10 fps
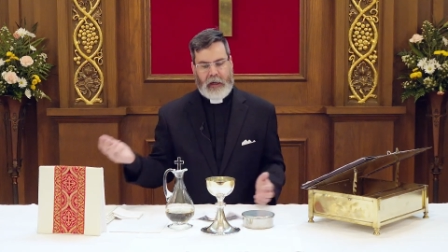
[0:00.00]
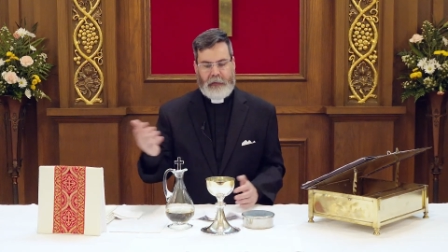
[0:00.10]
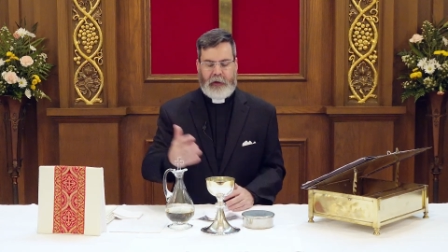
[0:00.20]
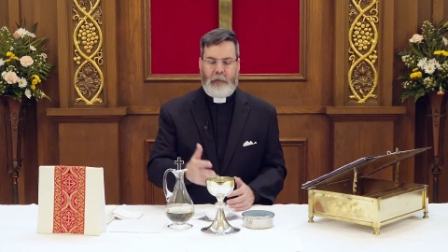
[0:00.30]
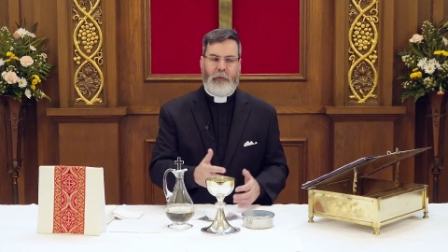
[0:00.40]

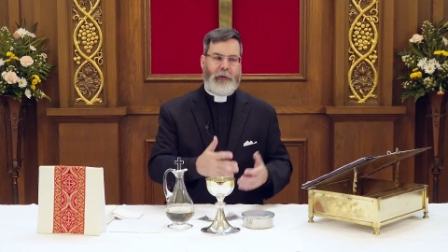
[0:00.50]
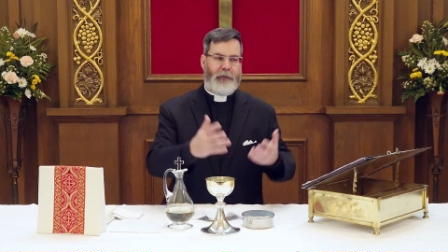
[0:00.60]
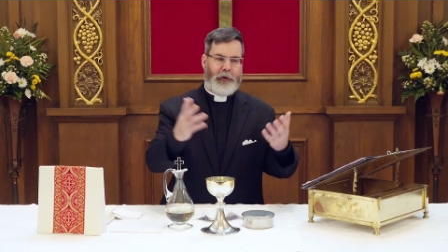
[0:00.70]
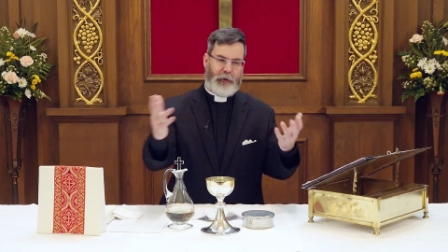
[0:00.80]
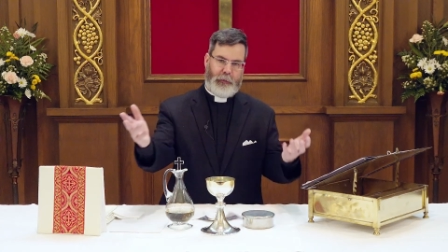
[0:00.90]
and then it will be
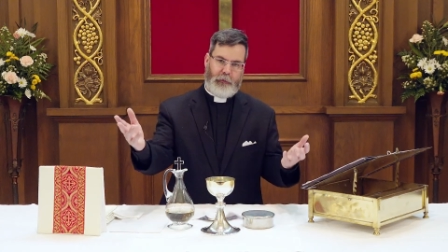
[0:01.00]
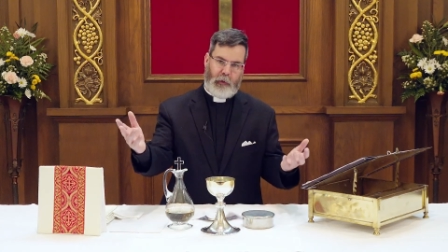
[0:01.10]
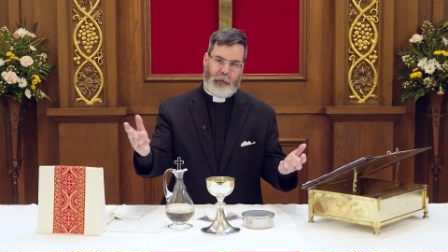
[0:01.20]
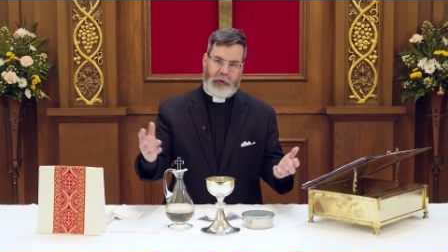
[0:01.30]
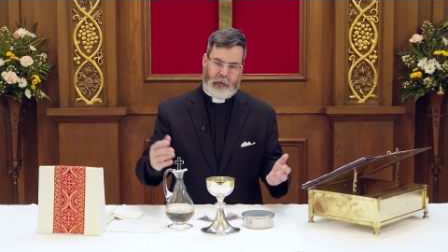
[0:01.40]
filled
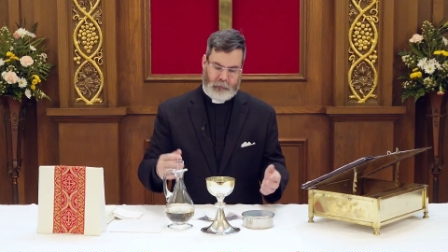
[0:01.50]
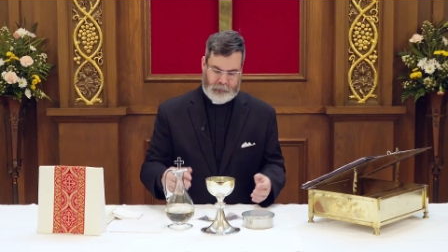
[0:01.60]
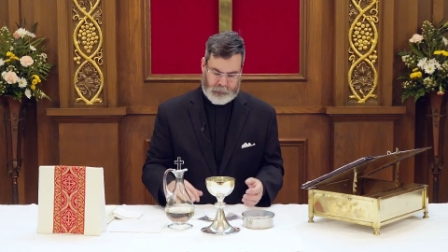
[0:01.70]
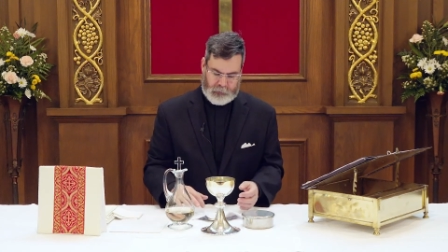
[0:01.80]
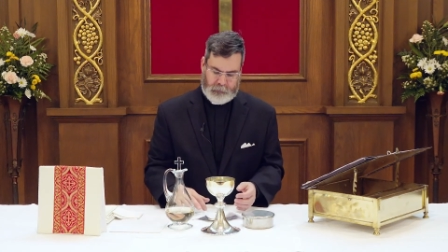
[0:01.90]
before we
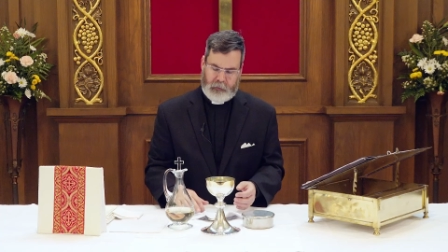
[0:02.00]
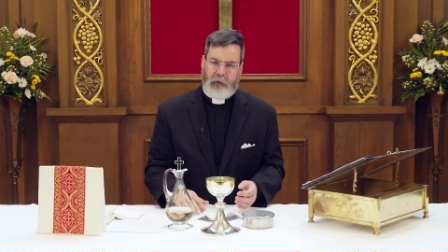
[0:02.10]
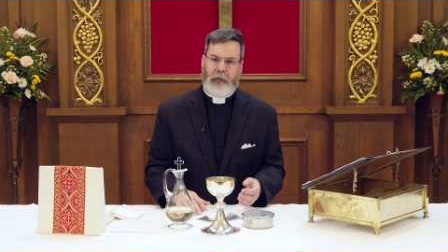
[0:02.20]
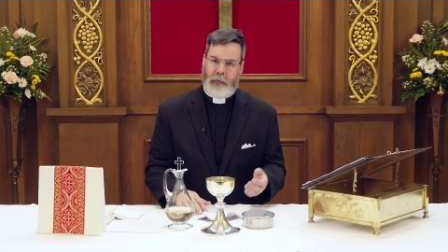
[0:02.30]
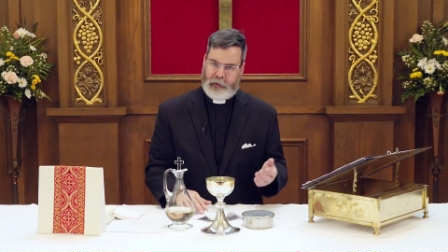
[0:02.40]
start
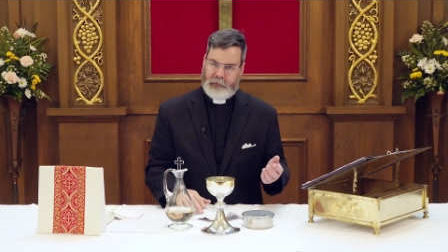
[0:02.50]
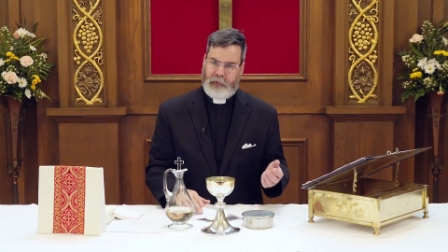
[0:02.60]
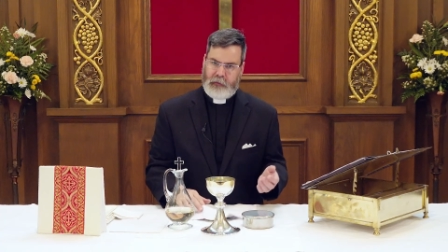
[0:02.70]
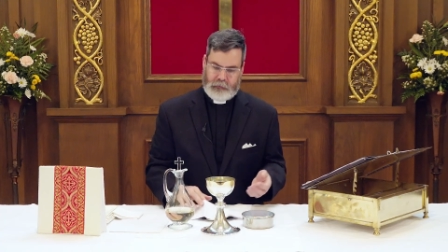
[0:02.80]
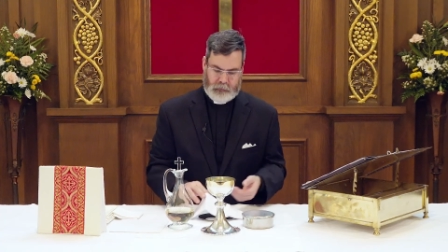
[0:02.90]
the rest
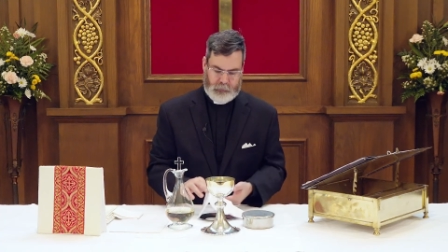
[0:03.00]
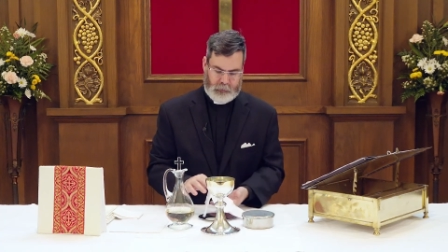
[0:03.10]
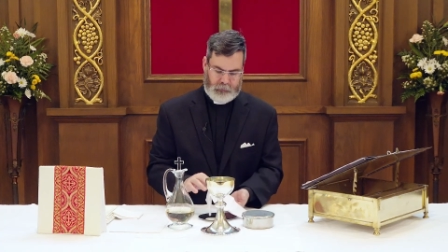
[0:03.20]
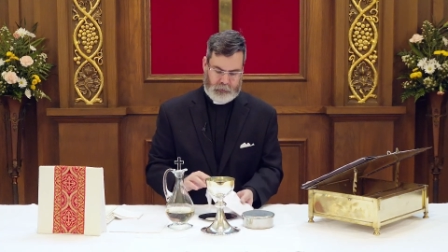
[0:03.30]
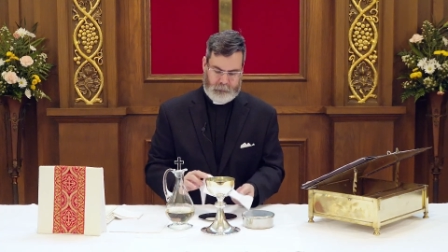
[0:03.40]
of the
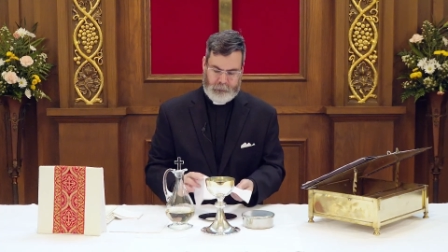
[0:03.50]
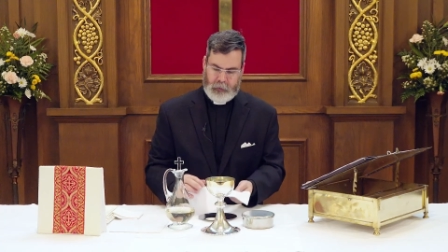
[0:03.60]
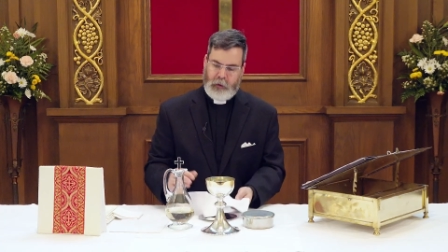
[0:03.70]
distribution.